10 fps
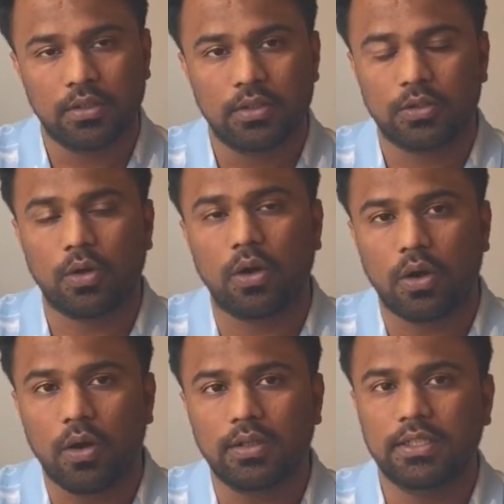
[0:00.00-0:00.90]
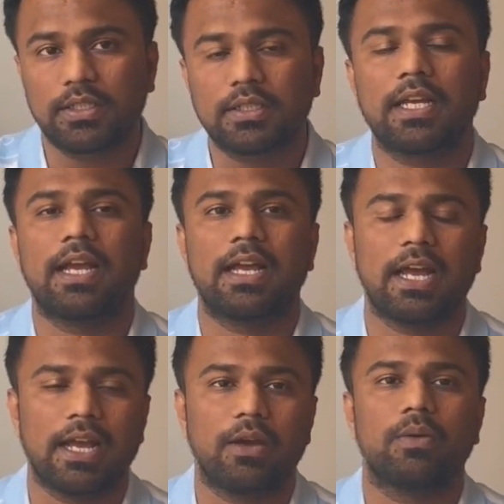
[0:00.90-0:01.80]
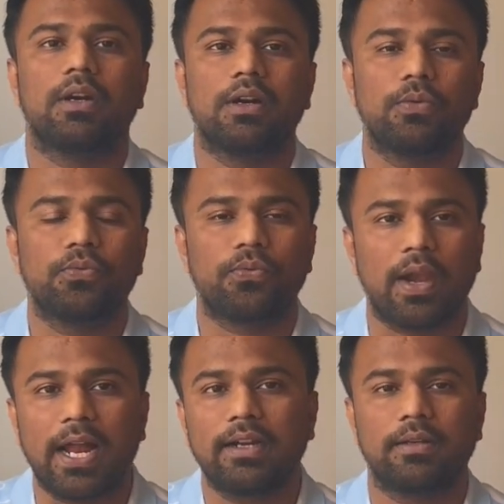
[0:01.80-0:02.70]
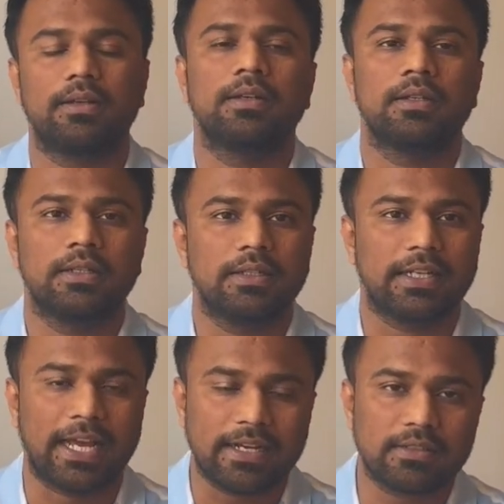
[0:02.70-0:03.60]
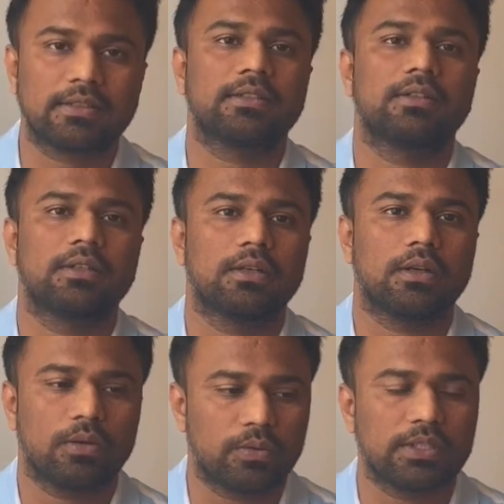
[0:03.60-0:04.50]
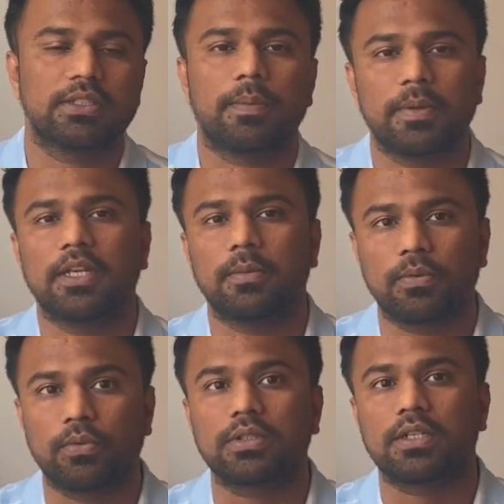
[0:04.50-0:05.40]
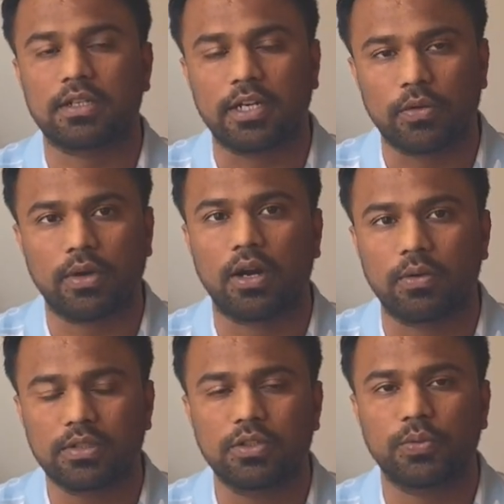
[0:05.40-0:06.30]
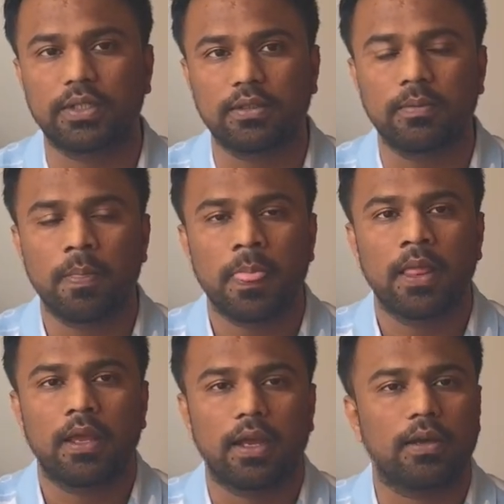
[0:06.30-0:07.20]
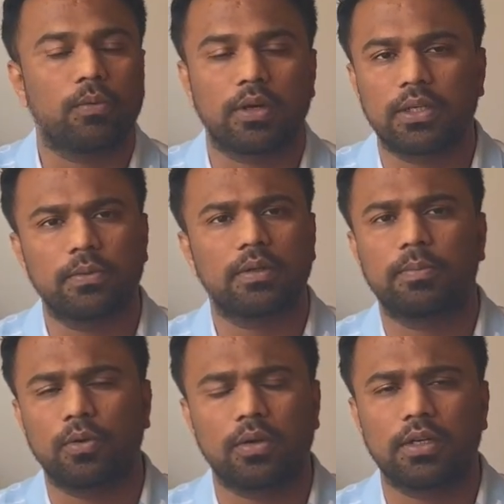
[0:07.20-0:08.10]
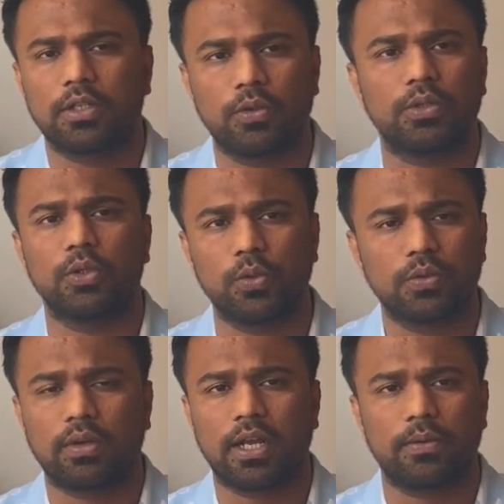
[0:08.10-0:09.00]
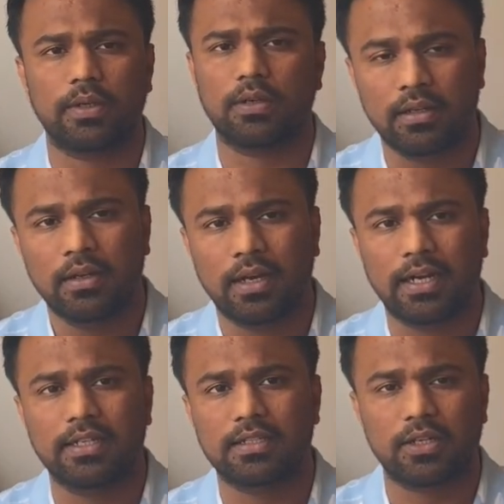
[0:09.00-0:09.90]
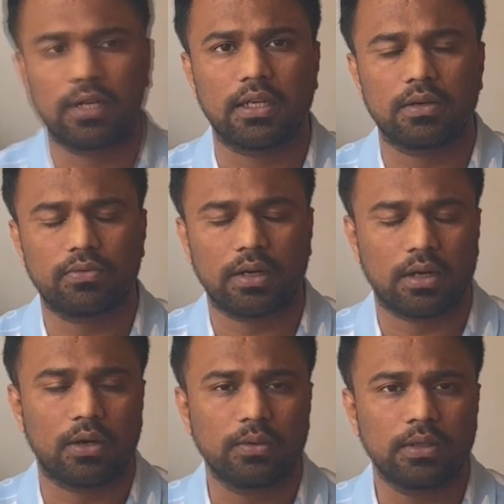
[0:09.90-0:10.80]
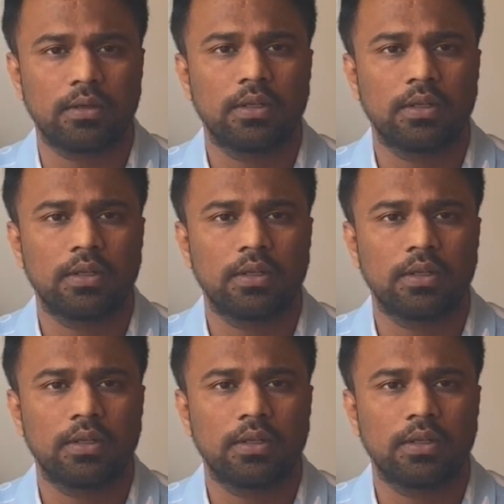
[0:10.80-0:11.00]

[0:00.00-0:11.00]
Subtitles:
So all this have a flat tax which is applicable for such kind of accounts in Sweden, and whatever broker you use for having ISK or KF account,